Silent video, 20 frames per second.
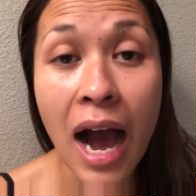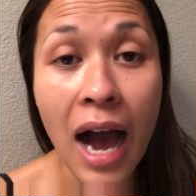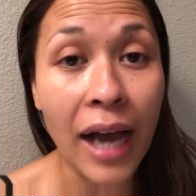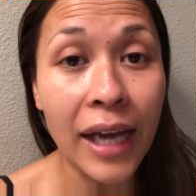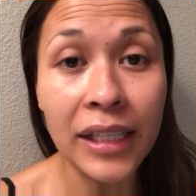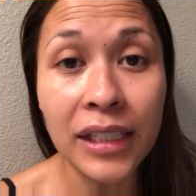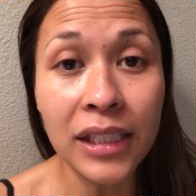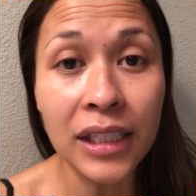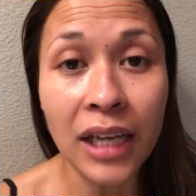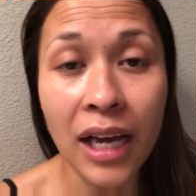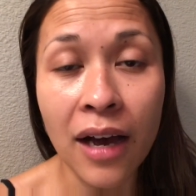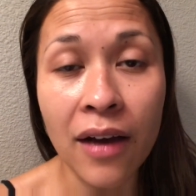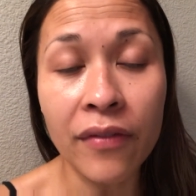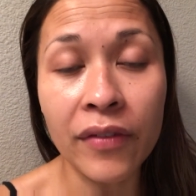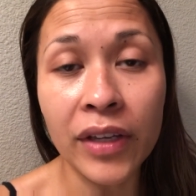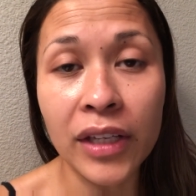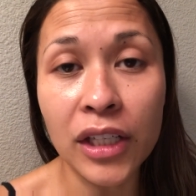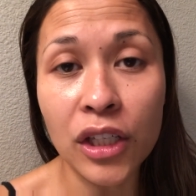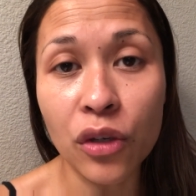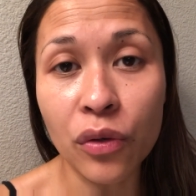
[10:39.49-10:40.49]
I didn't
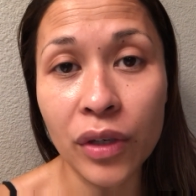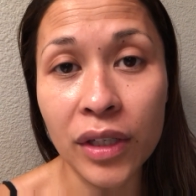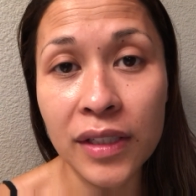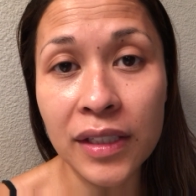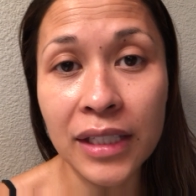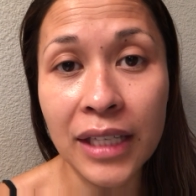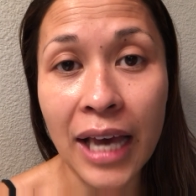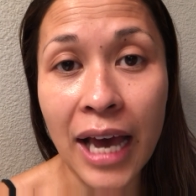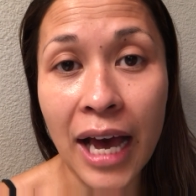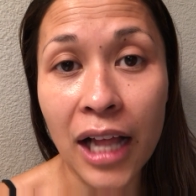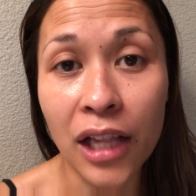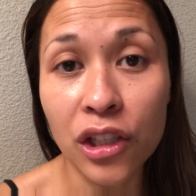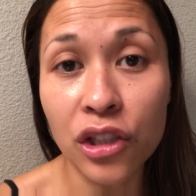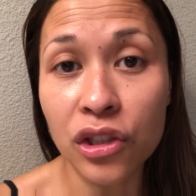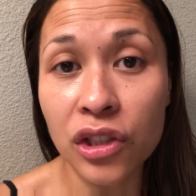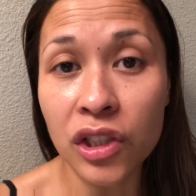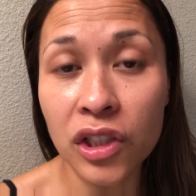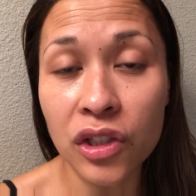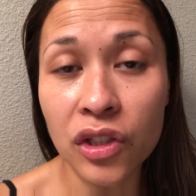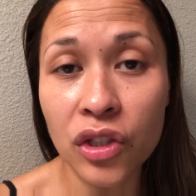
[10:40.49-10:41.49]
have any crazy
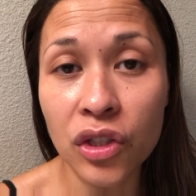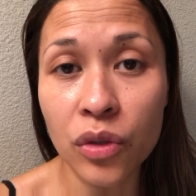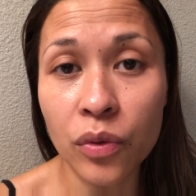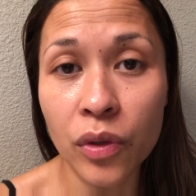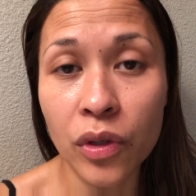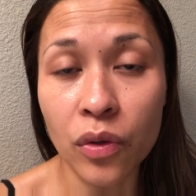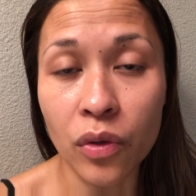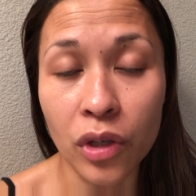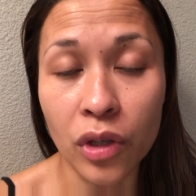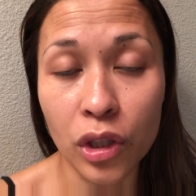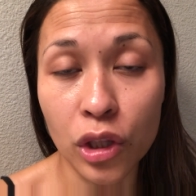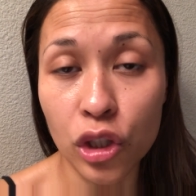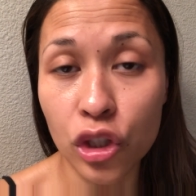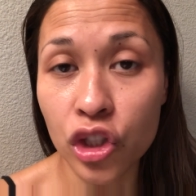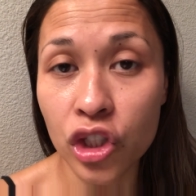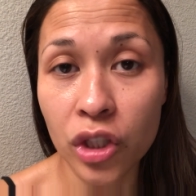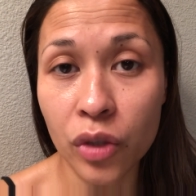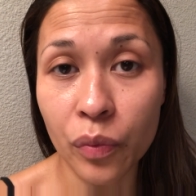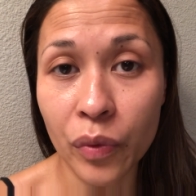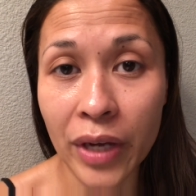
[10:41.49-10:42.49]
allergies to it or
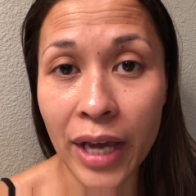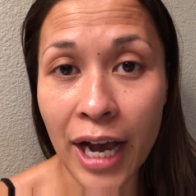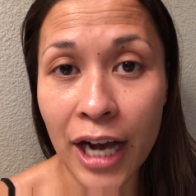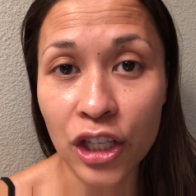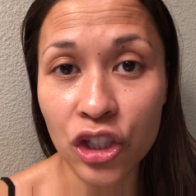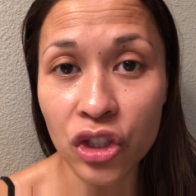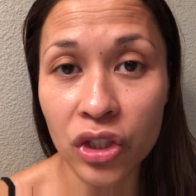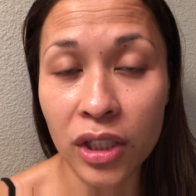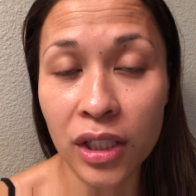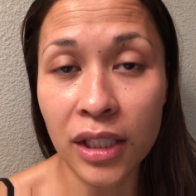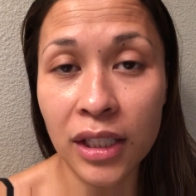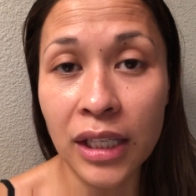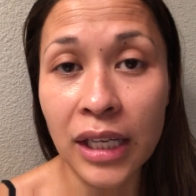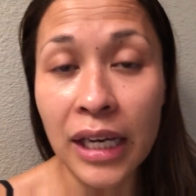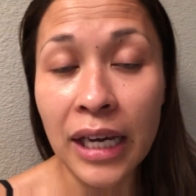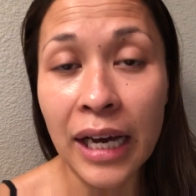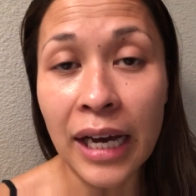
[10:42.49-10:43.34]
allergic reaction.